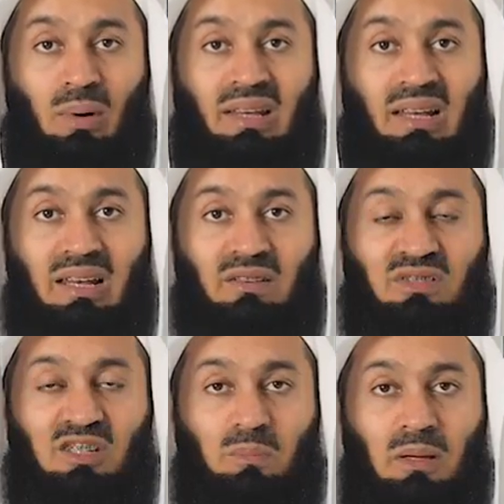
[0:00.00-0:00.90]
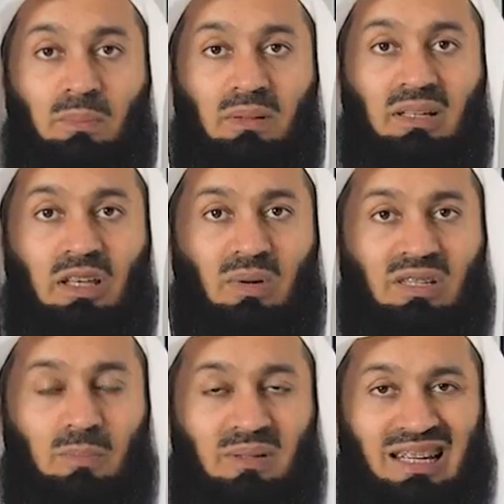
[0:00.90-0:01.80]
When he left his people, he
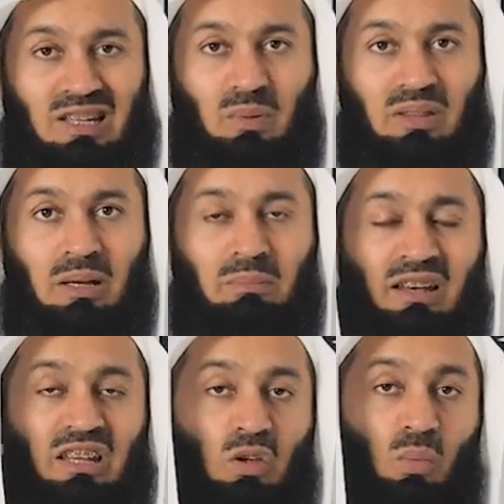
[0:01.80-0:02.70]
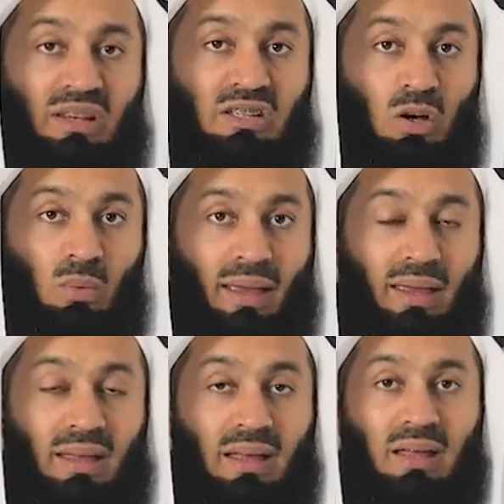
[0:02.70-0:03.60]
was upset with them and he went
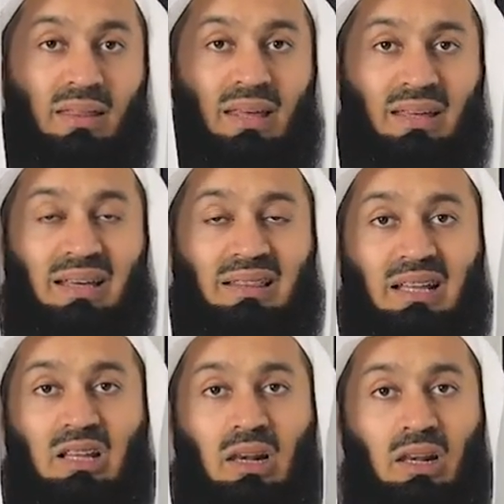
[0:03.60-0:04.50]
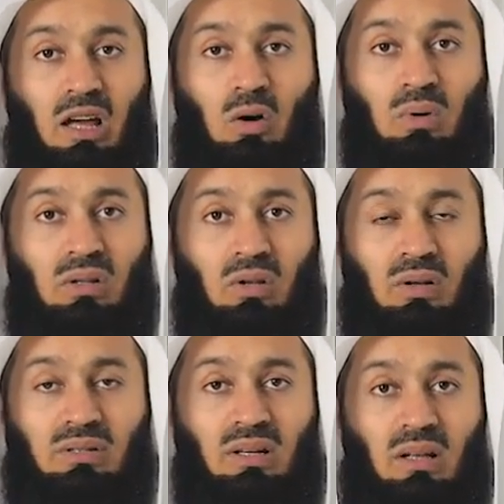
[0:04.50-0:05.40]
away, thinking that Allah will
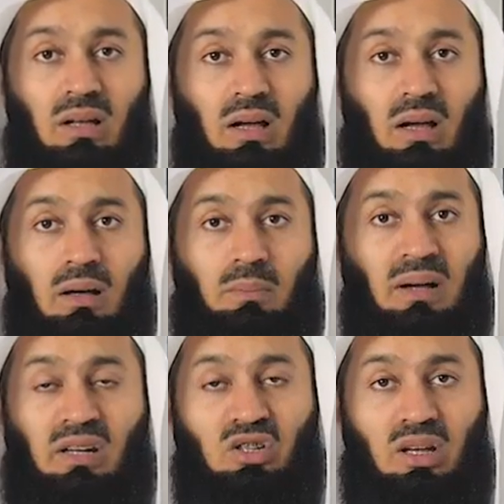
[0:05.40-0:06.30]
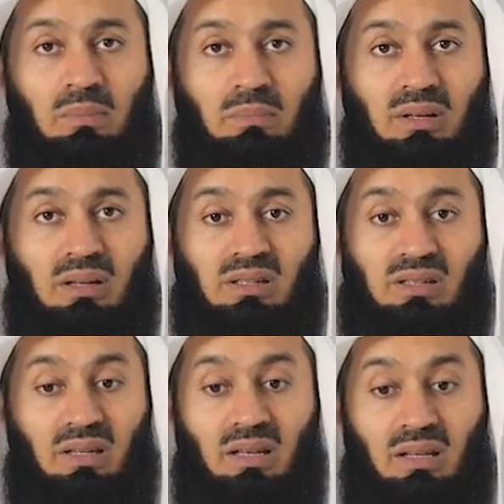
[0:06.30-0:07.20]
not uh, punish him
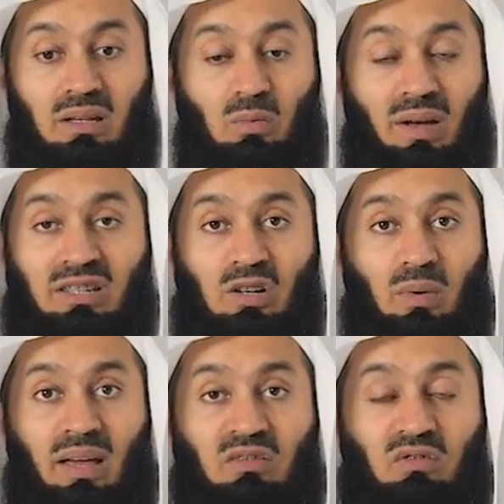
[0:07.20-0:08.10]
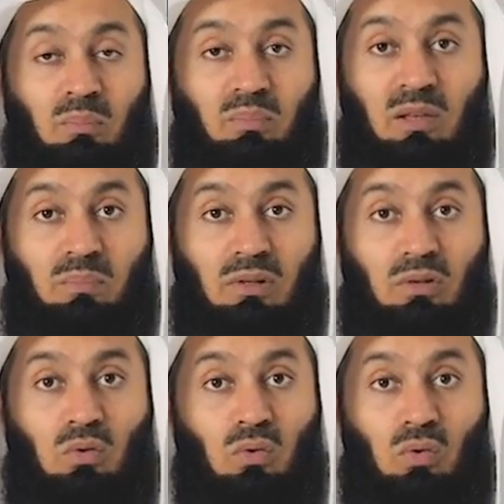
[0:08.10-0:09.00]
because he went away from
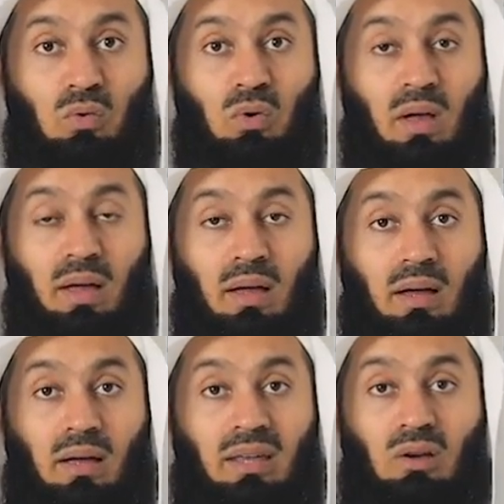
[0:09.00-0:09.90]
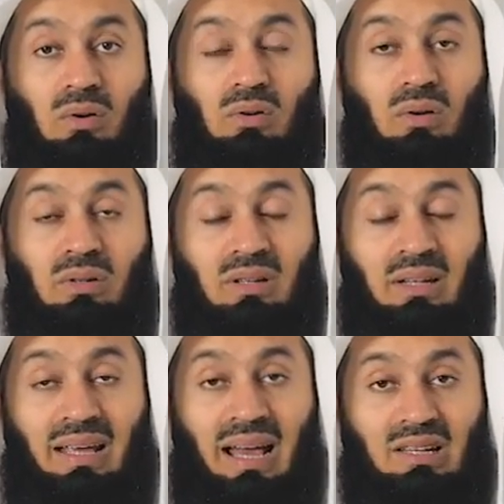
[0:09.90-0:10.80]
people who uh, he, had,
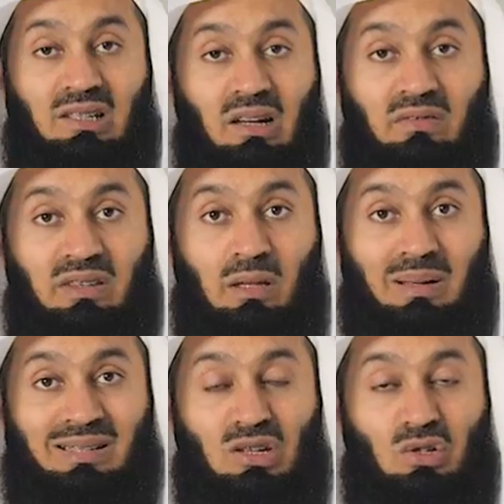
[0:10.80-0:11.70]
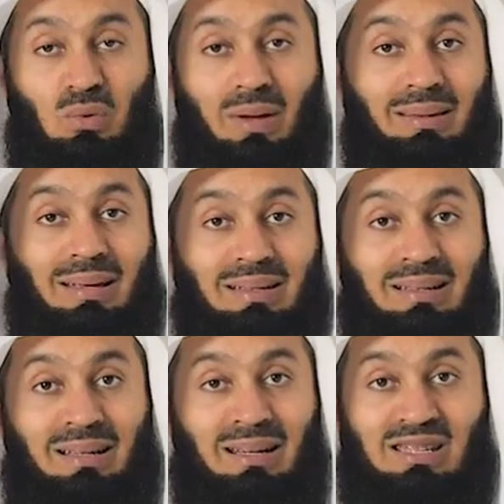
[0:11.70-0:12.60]
he had delivered the message to and they
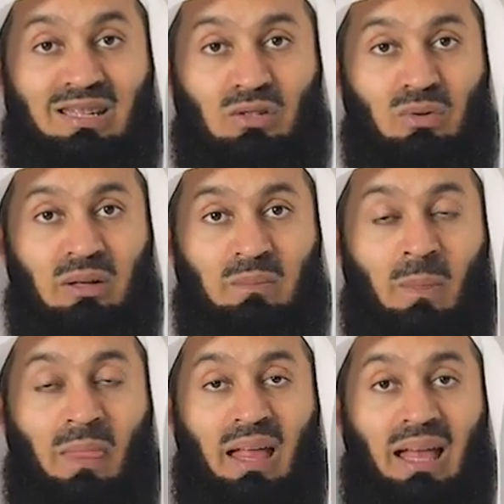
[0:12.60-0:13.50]
didn't listen to him.